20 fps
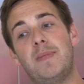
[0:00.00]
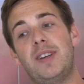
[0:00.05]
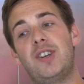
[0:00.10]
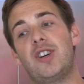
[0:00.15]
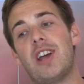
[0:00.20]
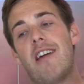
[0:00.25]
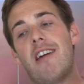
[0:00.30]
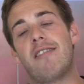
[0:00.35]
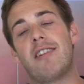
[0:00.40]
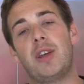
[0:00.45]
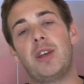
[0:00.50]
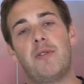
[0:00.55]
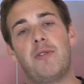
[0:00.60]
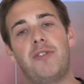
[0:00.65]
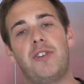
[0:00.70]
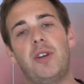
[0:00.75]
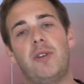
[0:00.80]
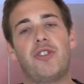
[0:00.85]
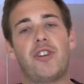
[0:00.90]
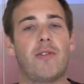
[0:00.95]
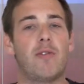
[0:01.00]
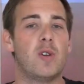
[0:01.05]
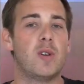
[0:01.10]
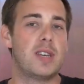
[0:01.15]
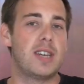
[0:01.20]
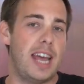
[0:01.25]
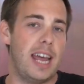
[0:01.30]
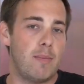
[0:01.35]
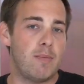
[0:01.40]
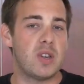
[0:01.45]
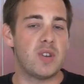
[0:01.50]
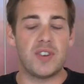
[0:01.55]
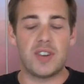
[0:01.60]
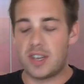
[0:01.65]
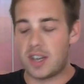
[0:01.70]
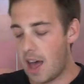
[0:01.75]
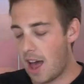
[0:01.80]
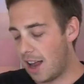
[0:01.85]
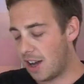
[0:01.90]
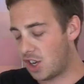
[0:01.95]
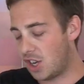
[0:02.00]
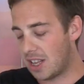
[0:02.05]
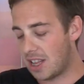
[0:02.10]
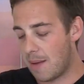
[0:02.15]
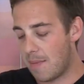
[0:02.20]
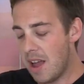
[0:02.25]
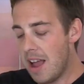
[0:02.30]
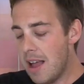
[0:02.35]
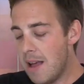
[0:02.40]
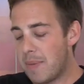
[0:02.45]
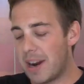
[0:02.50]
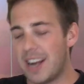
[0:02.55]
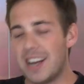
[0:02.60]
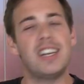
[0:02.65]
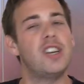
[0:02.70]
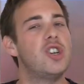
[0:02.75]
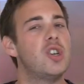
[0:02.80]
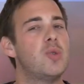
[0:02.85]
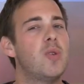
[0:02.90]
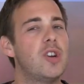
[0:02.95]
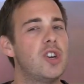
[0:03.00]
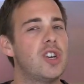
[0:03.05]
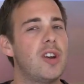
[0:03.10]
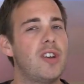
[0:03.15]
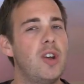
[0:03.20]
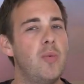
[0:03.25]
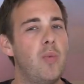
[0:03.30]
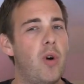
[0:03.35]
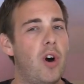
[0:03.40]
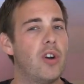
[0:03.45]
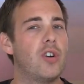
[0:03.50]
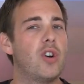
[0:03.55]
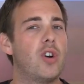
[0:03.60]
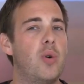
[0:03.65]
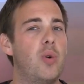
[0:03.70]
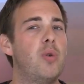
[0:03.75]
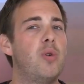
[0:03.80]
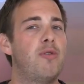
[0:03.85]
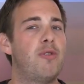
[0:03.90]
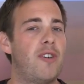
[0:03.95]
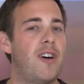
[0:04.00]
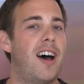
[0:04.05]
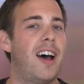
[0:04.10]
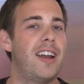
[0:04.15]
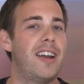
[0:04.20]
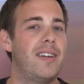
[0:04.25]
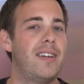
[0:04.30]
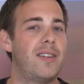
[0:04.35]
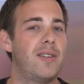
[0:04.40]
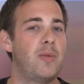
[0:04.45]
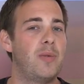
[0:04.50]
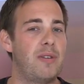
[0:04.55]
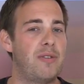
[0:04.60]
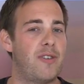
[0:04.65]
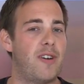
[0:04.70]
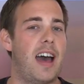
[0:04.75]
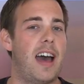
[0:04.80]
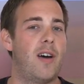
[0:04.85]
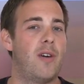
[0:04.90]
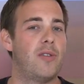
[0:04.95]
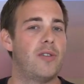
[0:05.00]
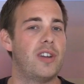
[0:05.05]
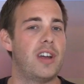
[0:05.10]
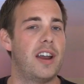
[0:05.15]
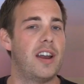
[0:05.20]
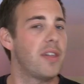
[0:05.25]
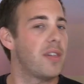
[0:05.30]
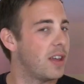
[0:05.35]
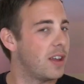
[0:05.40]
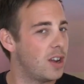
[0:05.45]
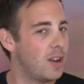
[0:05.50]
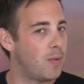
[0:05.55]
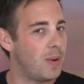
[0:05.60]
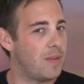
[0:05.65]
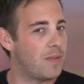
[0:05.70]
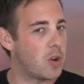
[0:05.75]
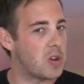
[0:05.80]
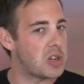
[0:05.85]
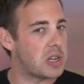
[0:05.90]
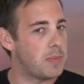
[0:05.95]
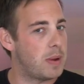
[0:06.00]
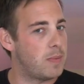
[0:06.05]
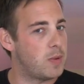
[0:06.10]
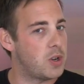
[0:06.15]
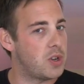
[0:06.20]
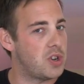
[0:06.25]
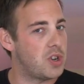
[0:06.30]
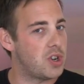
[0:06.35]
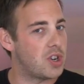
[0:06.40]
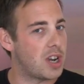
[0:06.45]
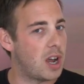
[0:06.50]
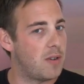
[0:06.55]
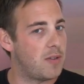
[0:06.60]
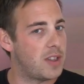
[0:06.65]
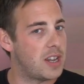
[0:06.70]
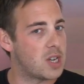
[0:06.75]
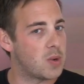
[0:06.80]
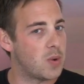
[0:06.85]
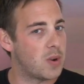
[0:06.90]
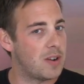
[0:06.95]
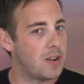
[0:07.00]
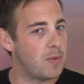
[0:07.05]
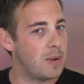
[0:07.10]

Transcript: to be sharing you a few general tips for searching them. But I did just want to show you one cool find we found. And I think we've got some images to show for this one.